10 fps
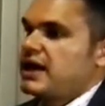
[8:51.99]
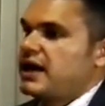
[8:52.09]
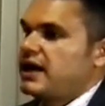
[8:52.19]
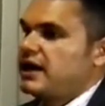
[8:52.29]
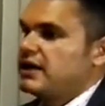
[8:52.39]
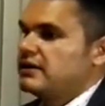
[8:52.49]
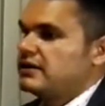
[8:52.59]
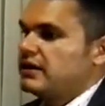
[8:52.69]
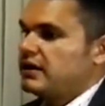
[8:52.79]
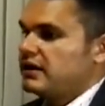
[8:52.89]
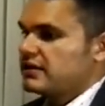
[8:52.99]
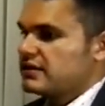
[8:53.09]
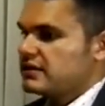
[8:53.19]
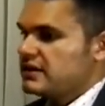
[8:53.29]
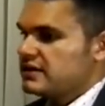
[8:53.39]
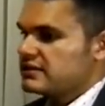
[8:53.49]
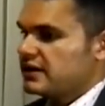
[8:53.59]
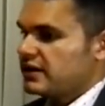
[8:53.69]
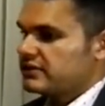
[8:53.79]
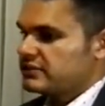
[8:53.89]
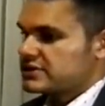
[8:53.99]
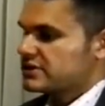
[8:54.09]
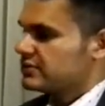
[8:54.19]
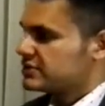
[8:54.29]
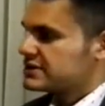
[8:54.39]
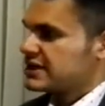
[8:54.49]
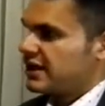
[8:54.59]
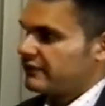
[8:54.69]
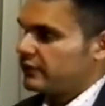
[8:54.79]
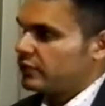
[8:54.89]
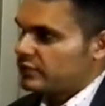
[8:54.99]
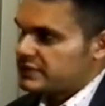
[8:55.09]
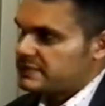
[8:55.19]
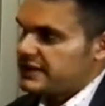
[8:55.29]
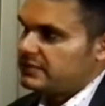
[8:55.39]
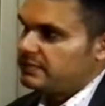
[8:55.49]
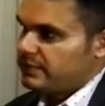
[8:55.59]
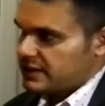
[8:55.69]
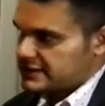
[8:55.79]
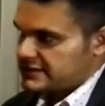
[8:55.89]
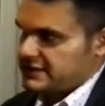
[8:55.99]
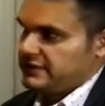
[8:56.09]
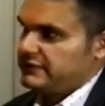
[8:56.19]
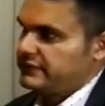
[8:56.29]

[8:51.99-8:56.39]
And I think that the results have always been positive.